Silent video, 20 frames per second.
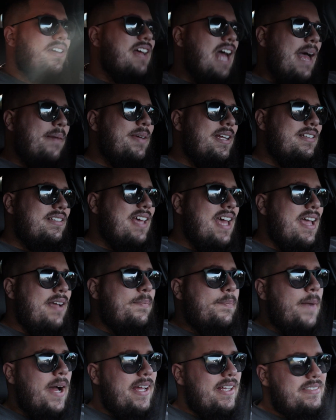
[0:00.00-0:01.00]
I mean, take
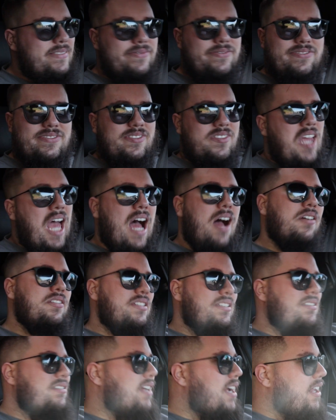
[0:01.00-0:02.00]
my
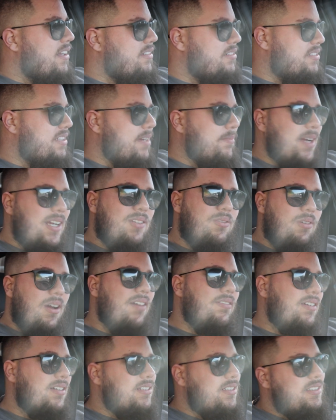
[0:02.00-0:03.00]
$1,000, take my
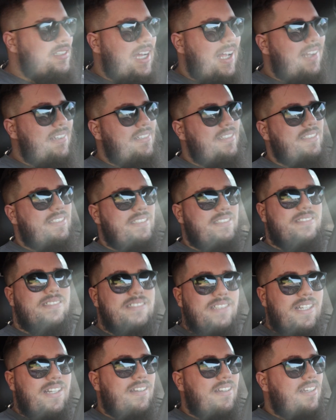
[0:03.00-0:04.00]
$1,200
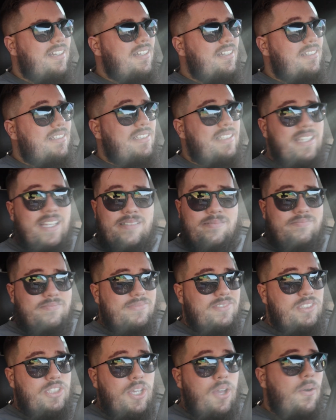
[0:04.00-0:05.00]

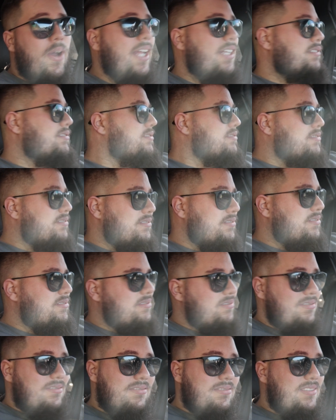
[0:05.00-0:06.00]
and do it.
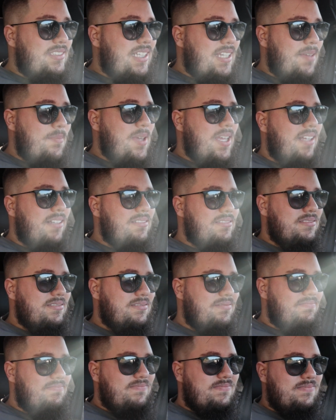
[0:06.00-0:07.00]
I
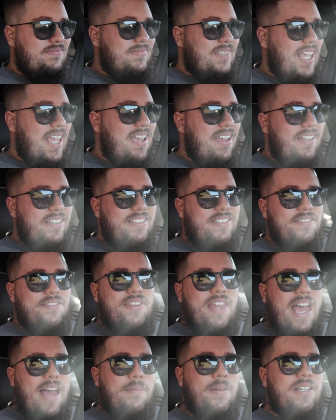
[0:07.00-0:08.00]
mean, it's
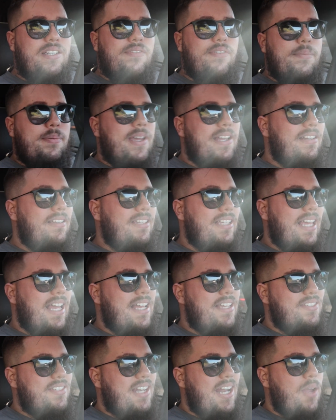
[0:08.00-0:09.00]
that much of a pain in the
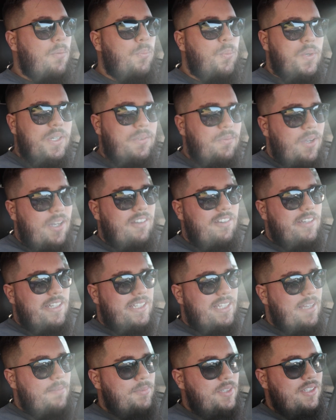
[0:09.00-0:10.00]
ass that I wouldn't want to
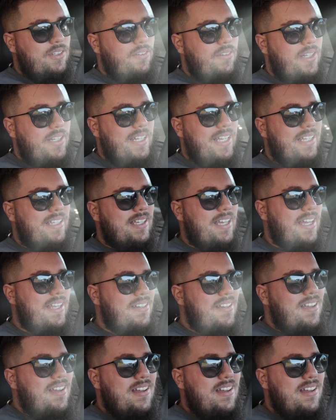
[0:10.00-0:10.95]
attempt to do it again,